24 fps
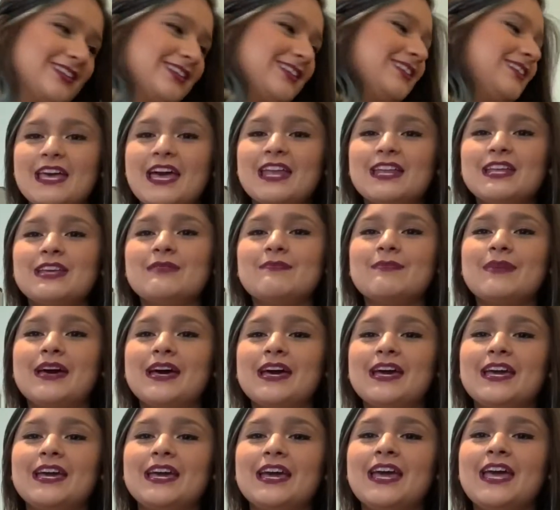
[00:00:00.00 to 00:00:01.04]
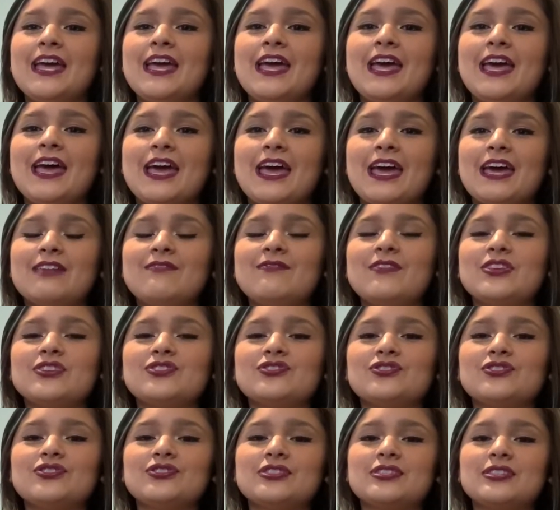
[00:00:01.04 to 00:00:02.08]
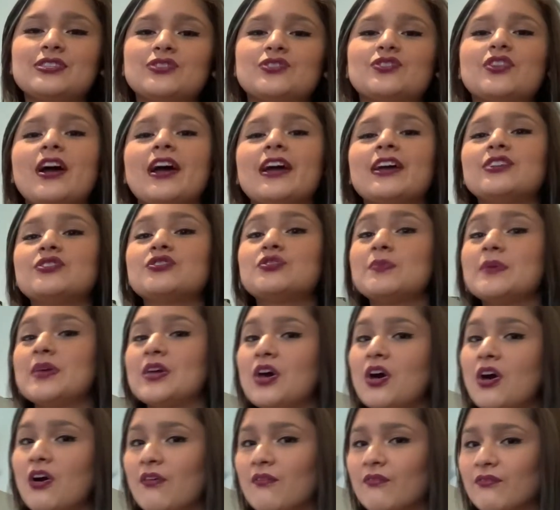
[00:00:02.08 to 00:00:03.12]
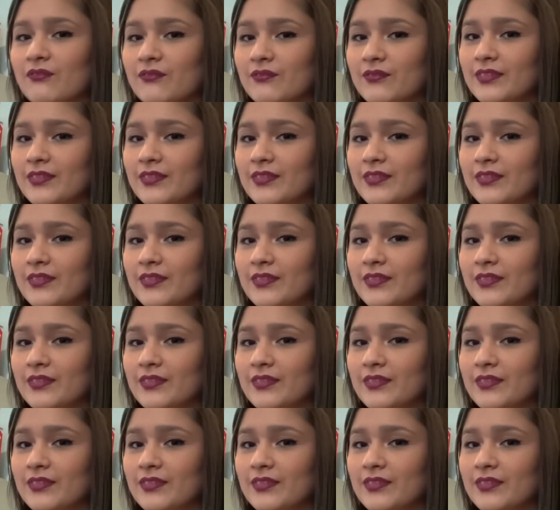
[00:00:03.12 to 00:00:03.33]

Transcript: And in my adventures in trying to become